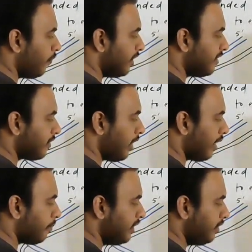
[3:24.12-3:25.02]
First
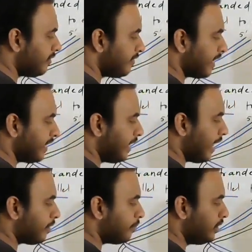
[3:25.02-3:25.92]
carbon, second
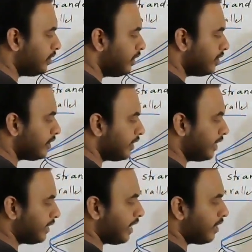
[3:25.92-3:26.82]
carbon,
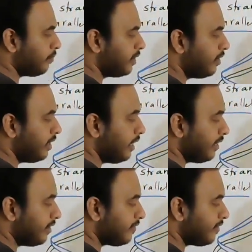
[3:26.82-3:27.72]
third carbon.
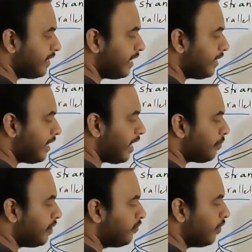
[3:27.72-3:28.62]
This third
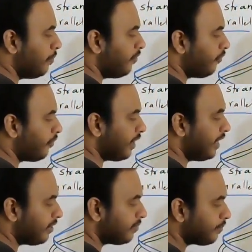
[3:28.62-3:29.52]
carbon will be
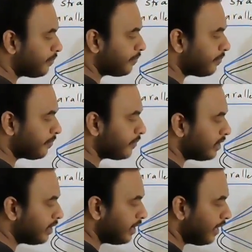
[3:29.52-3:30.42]
free.
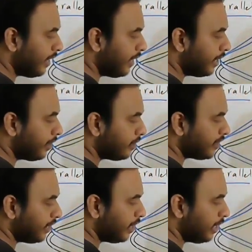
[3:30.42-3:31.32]
Here,
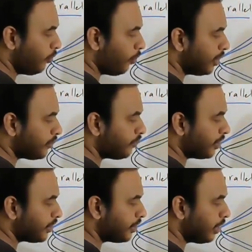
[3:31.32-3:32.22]
generally, OH
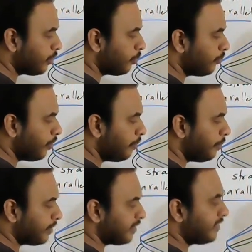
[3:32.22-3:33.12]
functional group will
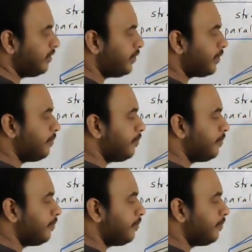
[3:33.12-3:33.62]
be present.